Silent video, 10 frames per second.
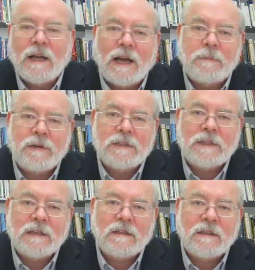I
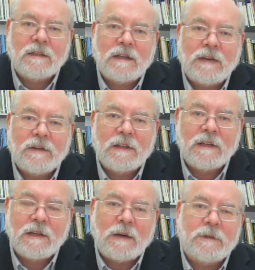appreciate having
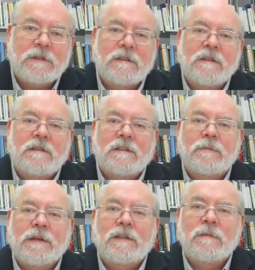the opportunity to
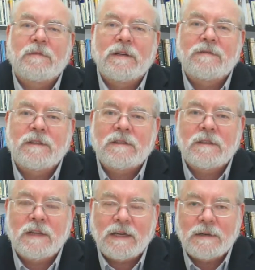speak to you briefly
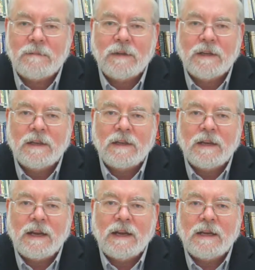today,
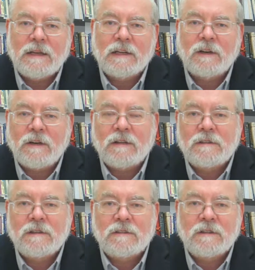and
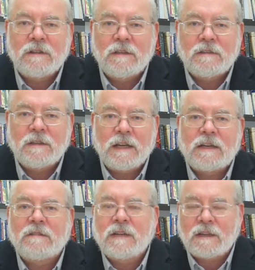encourage you to
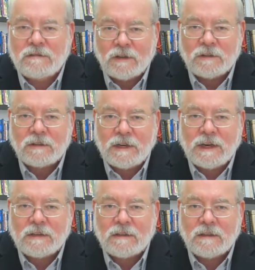take a look closer
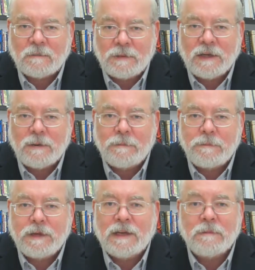at the
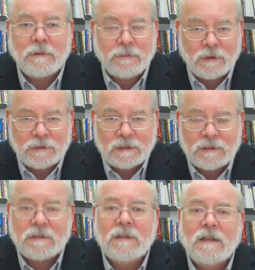PDPM
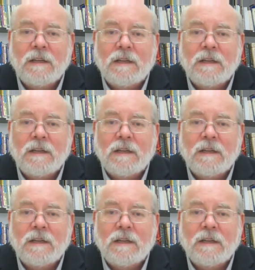approaches.